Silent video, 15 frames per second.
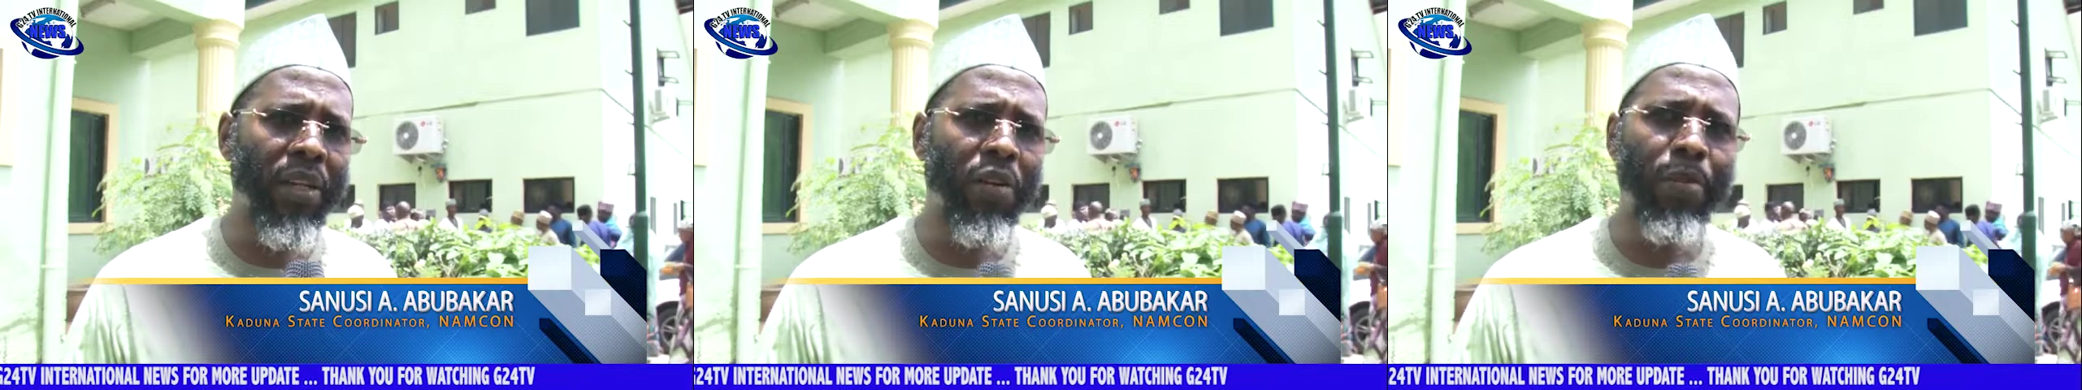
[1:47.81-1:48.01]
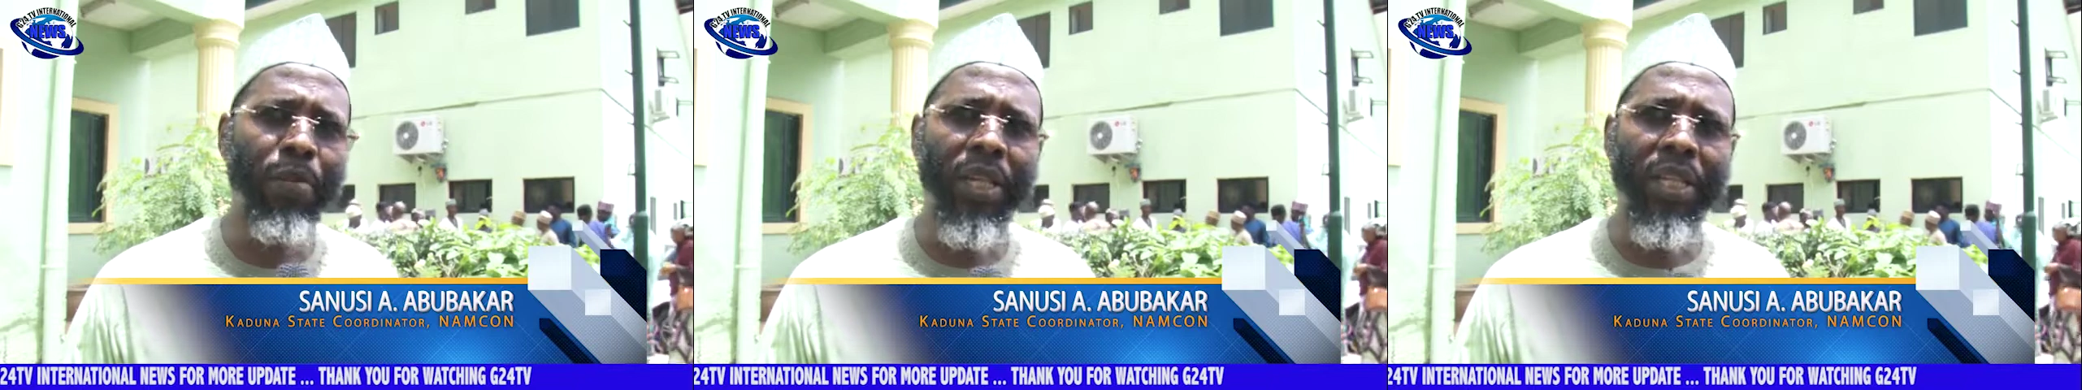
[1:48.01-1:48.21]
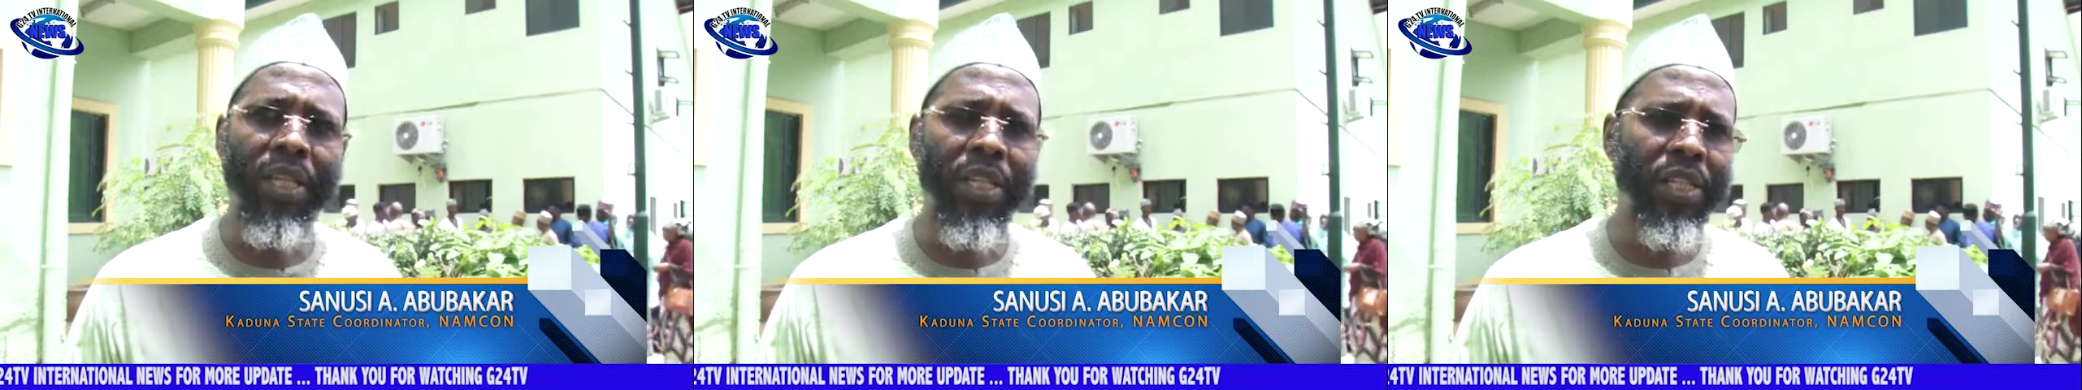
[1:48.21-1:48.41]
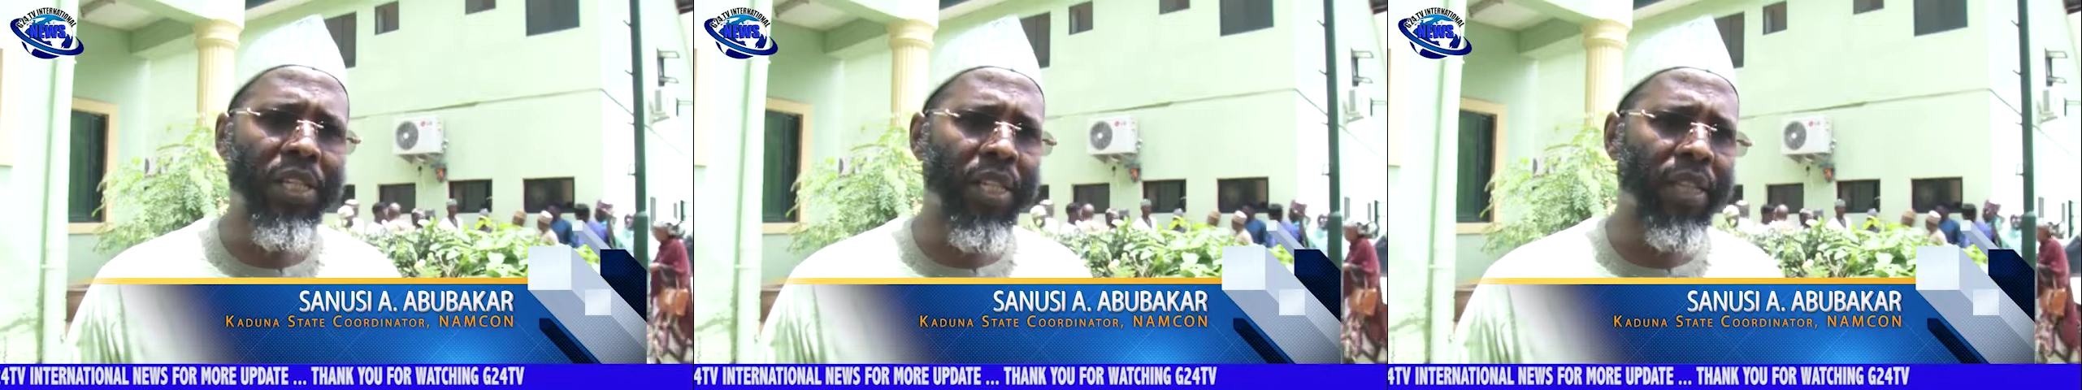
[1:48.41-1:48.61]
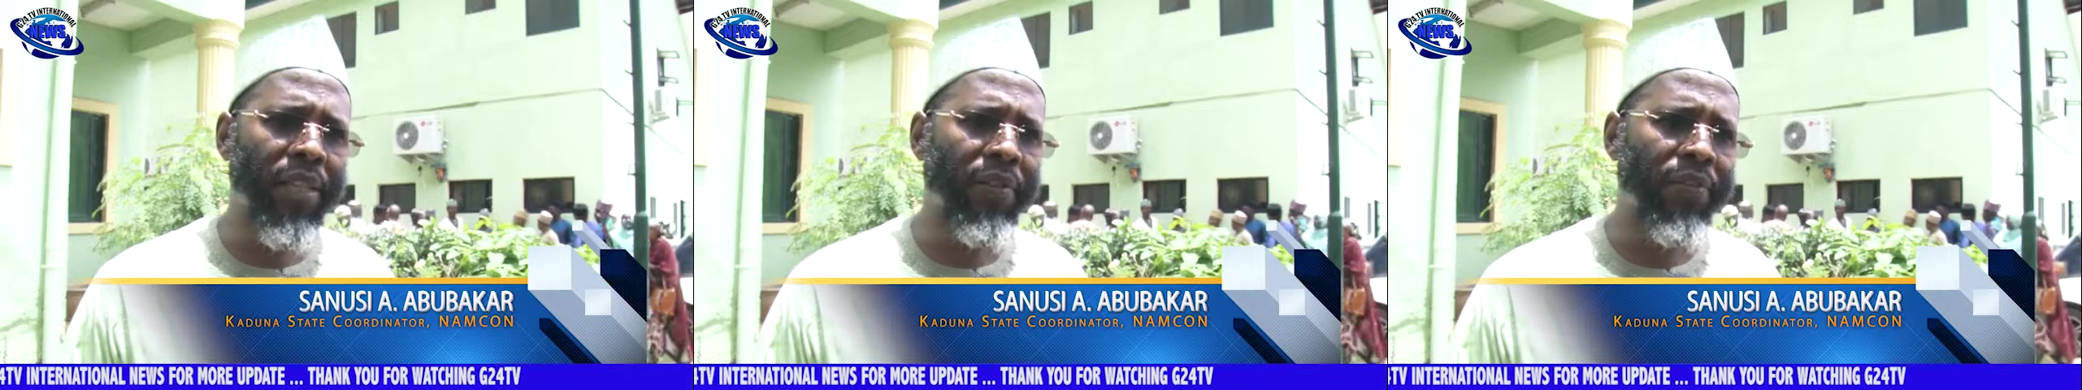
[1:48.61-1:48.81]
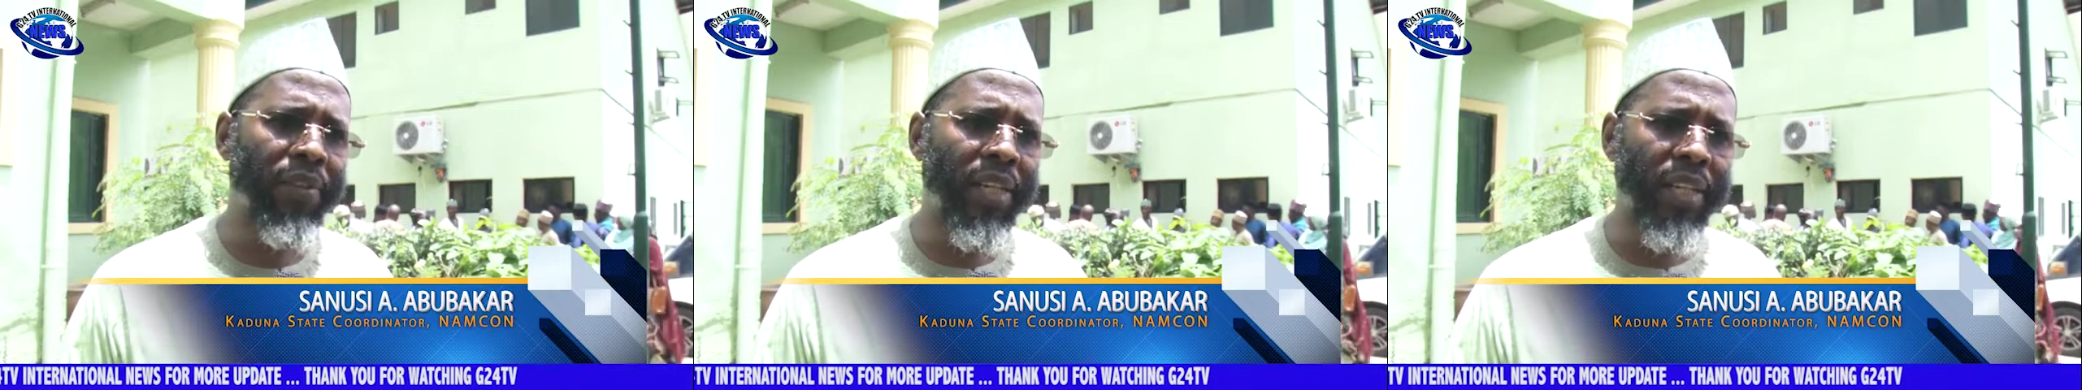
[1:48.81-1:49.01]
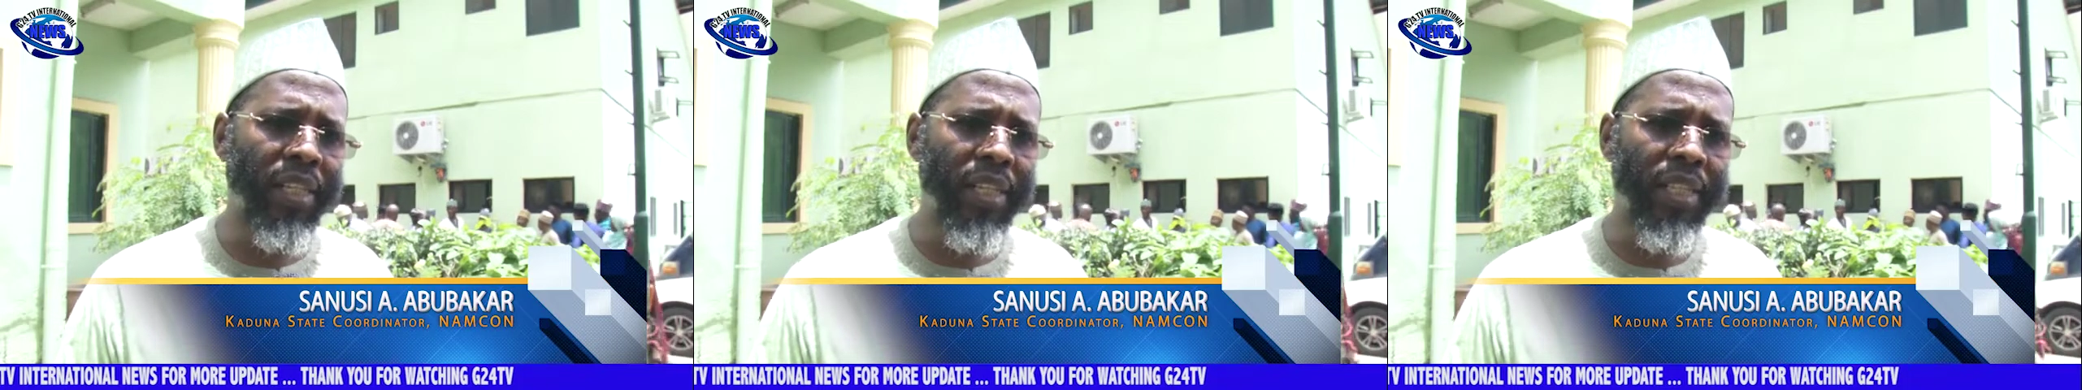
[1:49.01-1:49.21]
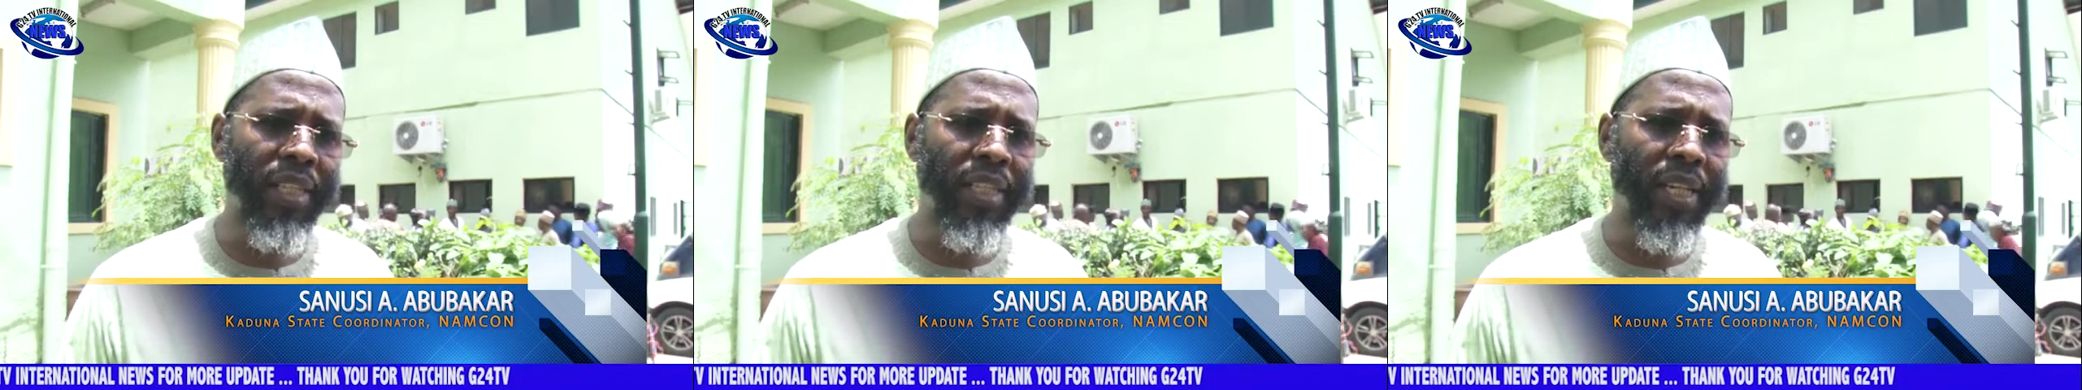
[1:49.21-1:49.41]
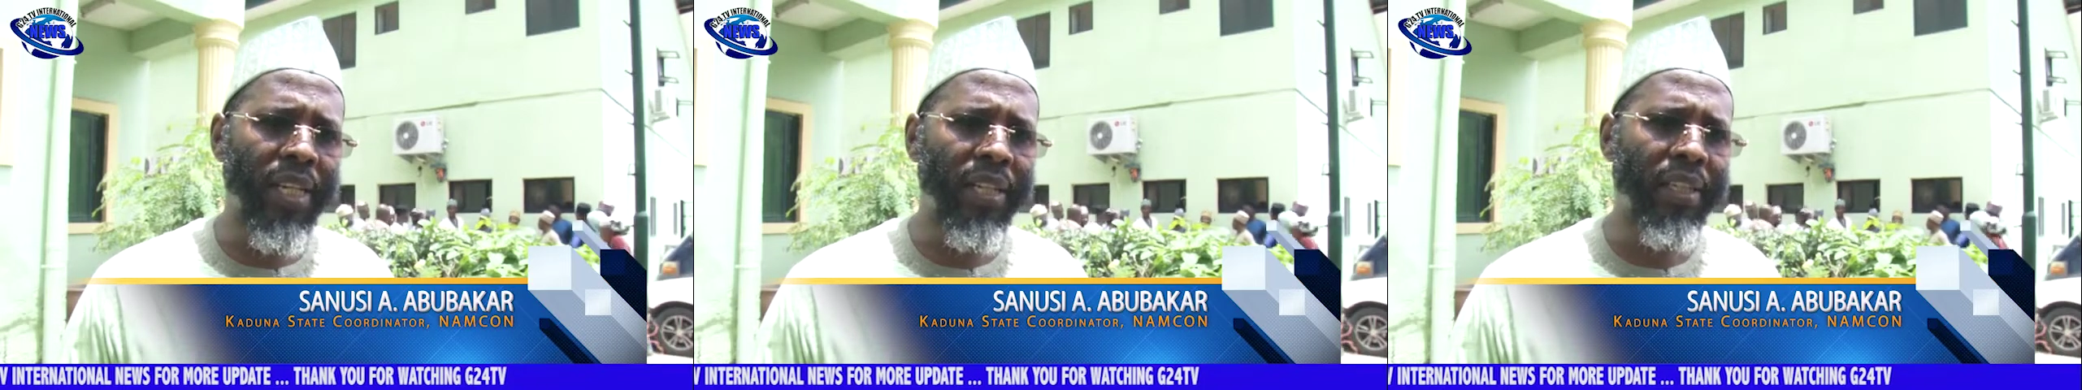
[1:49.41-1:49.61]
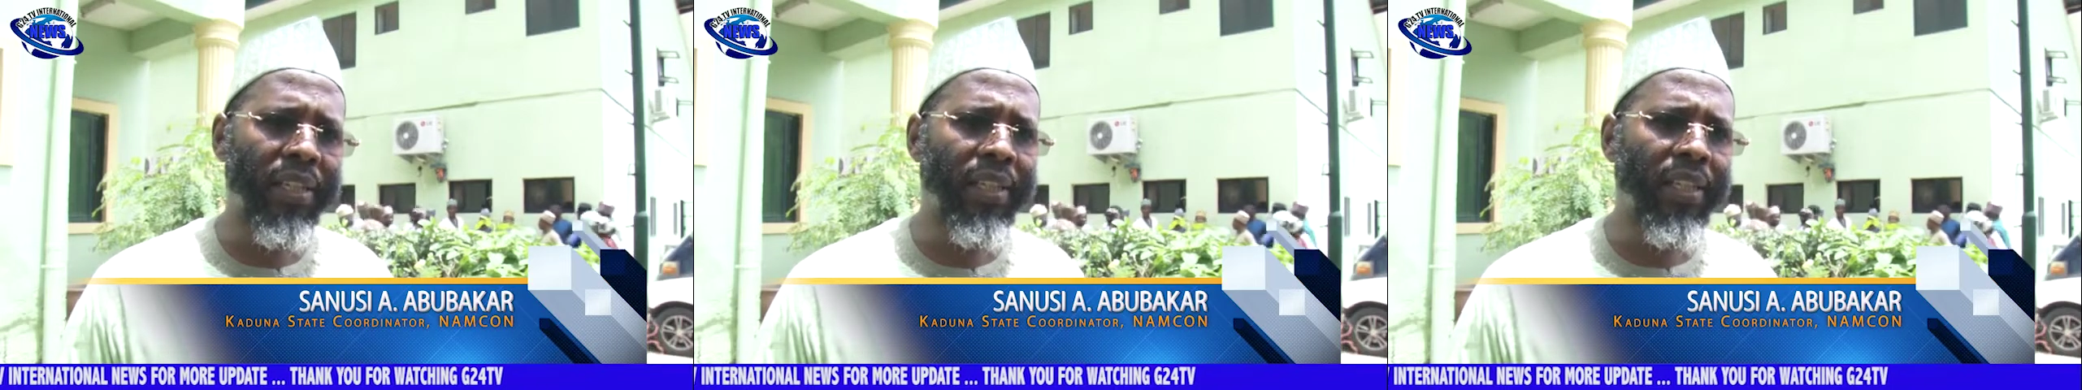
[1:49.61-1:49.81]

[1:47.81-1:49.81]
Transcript: communication very easier